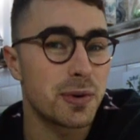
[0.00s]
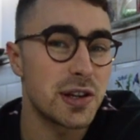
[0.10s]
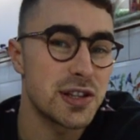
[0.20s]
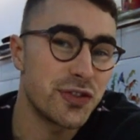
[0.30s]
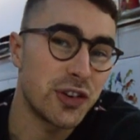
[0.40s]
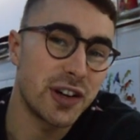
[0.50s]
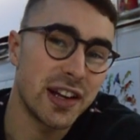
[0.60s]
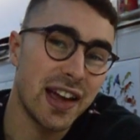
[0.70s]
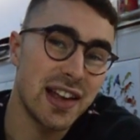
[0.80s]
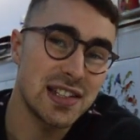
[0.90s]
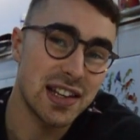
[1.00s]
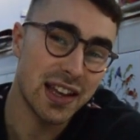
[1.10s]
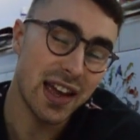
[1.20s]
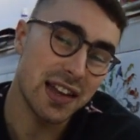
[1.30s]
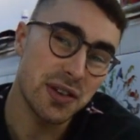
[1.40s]
points for and against.
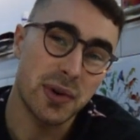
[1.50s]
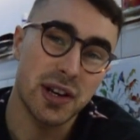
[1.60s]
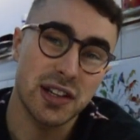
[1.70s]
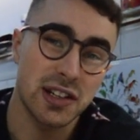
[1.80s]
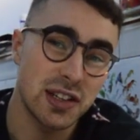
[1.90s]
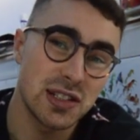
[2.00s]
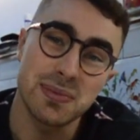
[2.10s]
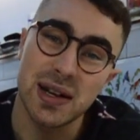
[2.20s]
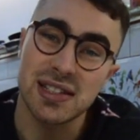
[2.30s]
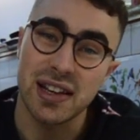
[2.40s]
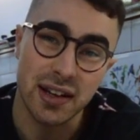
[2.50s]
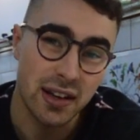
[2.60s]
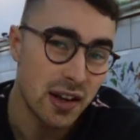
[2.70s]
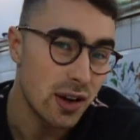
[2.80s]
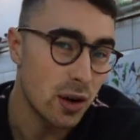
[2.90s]
Again, you'll want to conclude by saying,
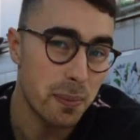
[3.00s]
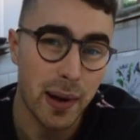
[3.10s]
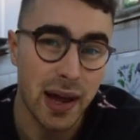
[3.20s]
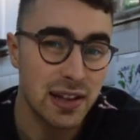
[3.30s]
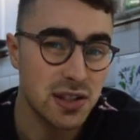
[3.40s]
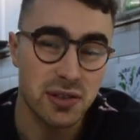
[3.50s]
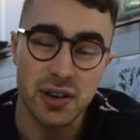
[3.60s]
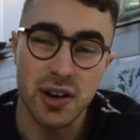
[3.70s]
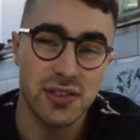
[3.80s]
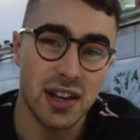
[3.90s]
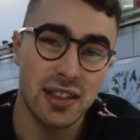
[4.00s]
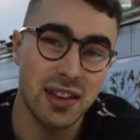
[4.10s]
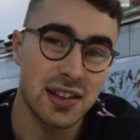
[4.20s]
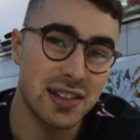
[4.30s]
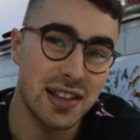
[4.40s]
on balance, although I've said
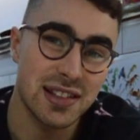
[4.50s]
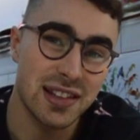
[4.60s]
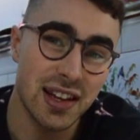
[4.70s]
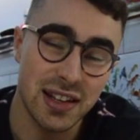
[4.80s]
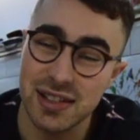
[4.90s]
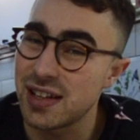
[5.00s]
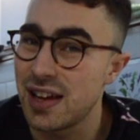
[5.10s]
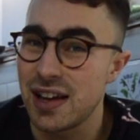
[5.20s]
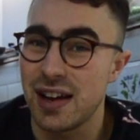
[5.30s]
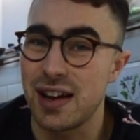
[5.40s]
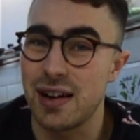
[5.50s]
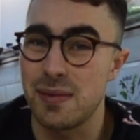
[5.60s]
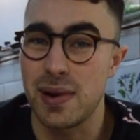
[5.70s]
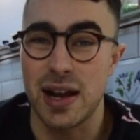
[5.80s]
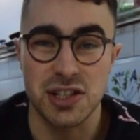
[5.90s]
this, this and this,
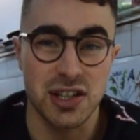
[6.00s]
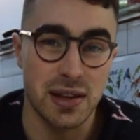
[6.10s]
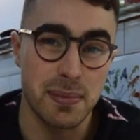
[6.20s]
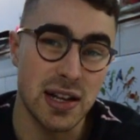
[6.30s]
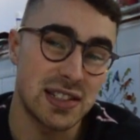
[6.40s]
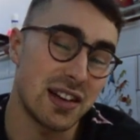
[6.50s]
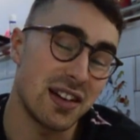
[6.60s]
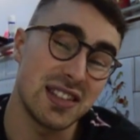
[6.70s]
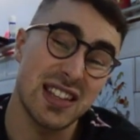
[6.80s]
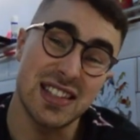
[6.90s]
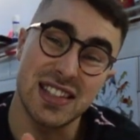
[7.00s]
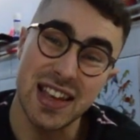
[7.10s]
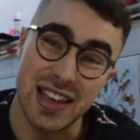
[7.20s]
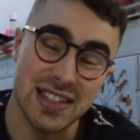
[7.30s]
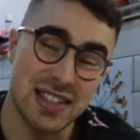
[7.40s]
actually my stance is
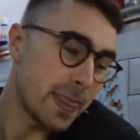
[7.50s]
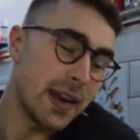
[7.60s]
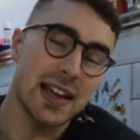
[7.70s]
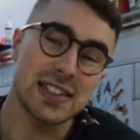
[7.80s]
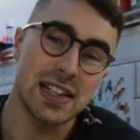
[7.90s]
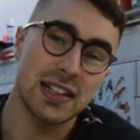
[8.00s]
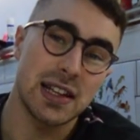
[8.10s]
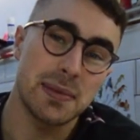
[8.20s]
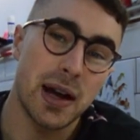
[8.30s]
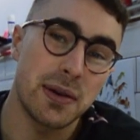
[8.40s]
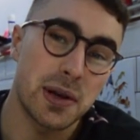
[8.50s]
this. The next thing that you might